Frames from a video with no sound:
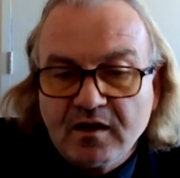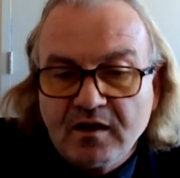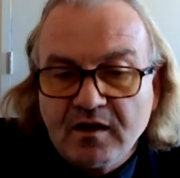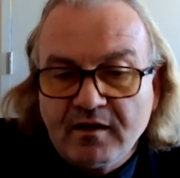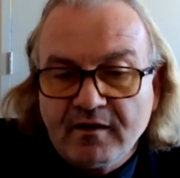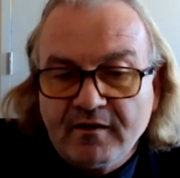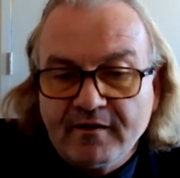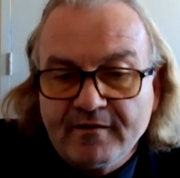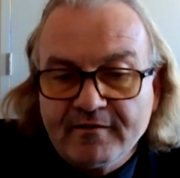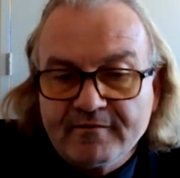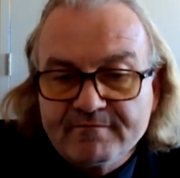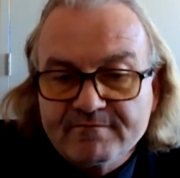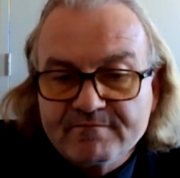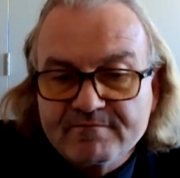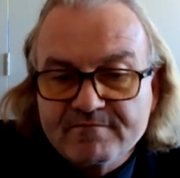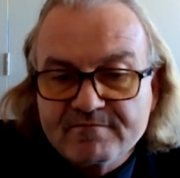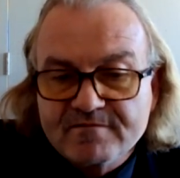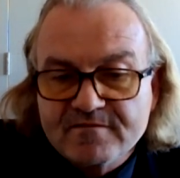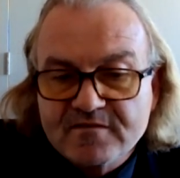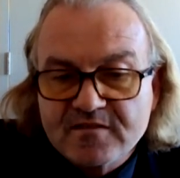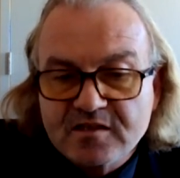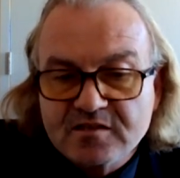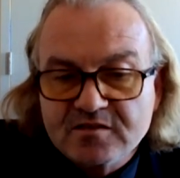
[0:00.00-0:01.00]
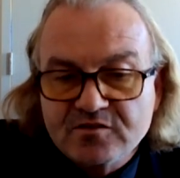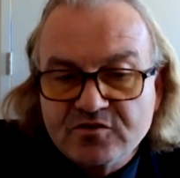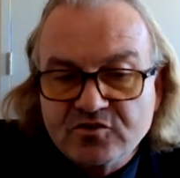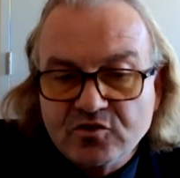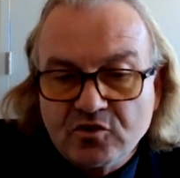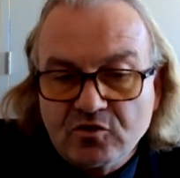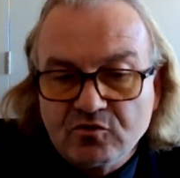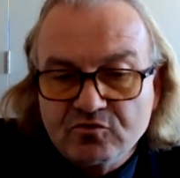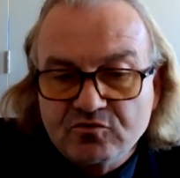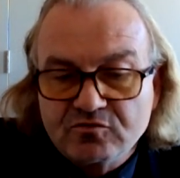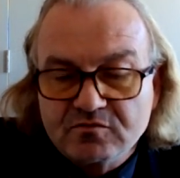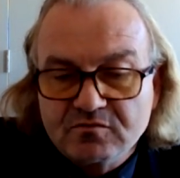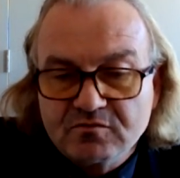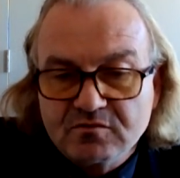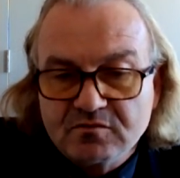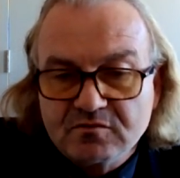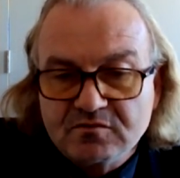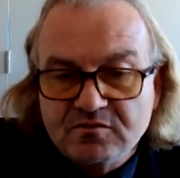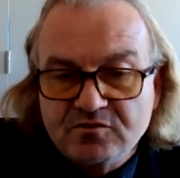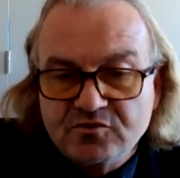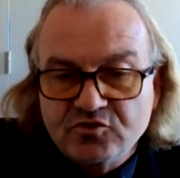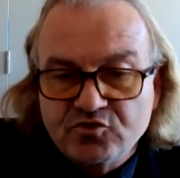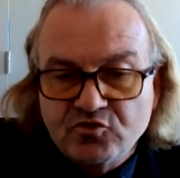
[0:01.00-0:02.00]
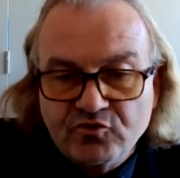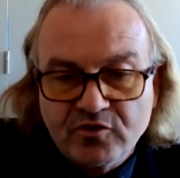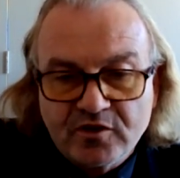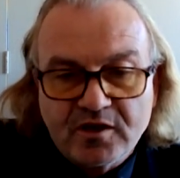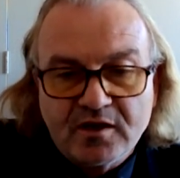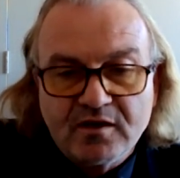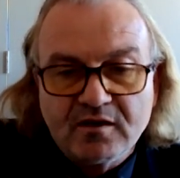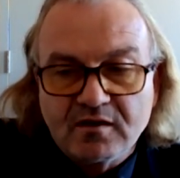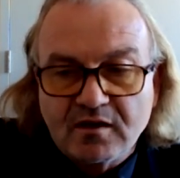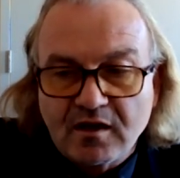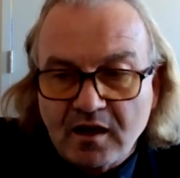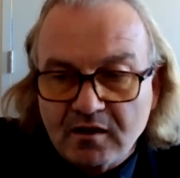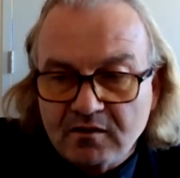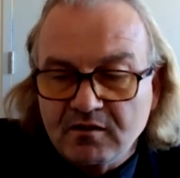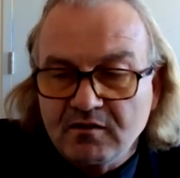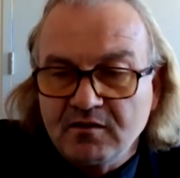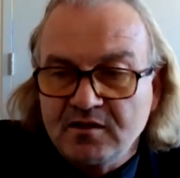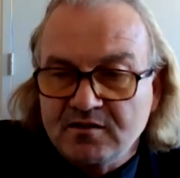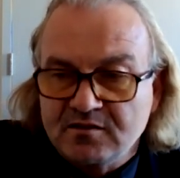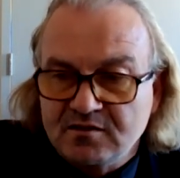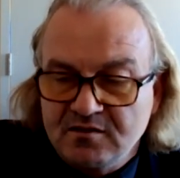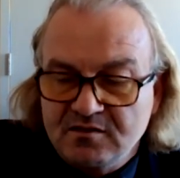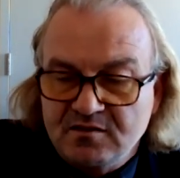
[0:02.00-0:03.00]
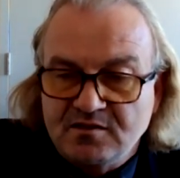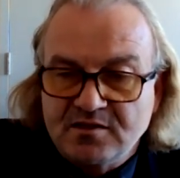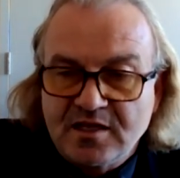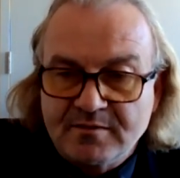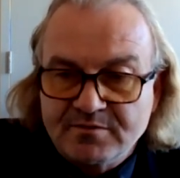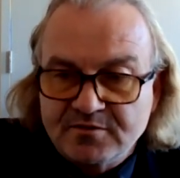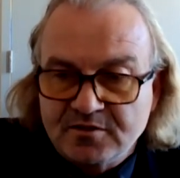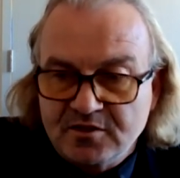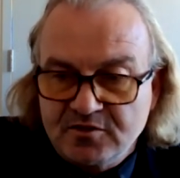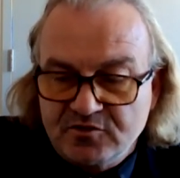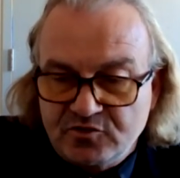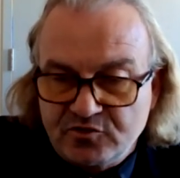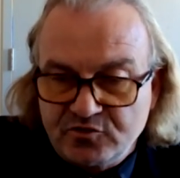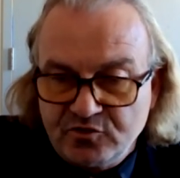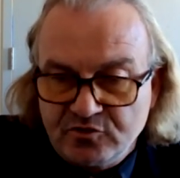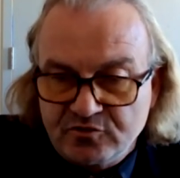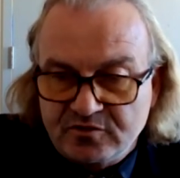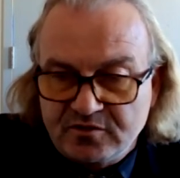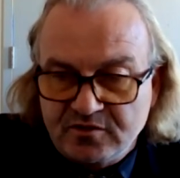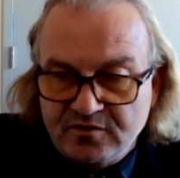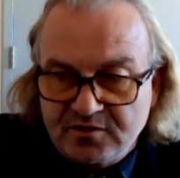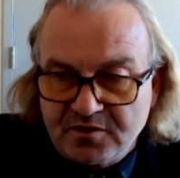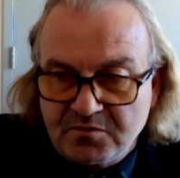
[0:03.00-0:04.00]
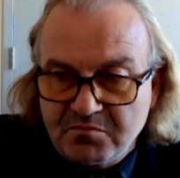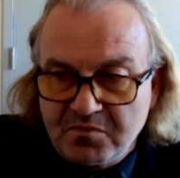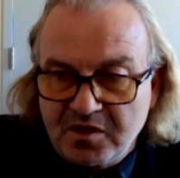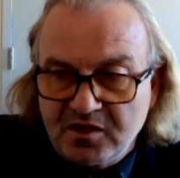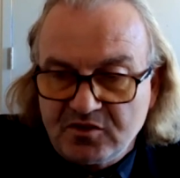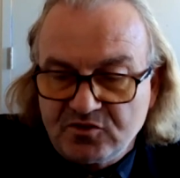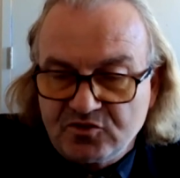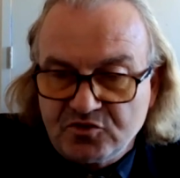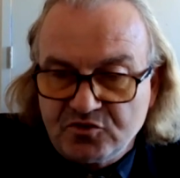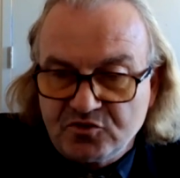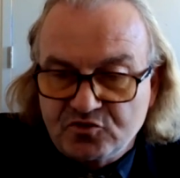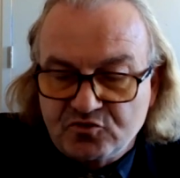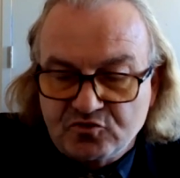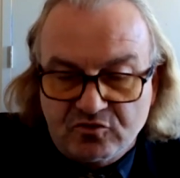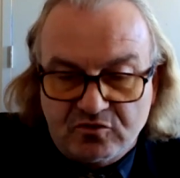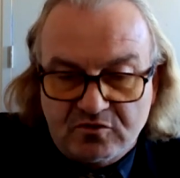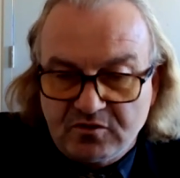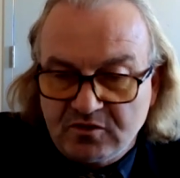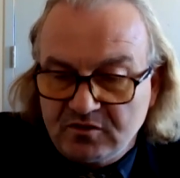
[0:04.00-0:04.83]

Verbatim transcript: Um, so treating adolescent substance use is a major issue.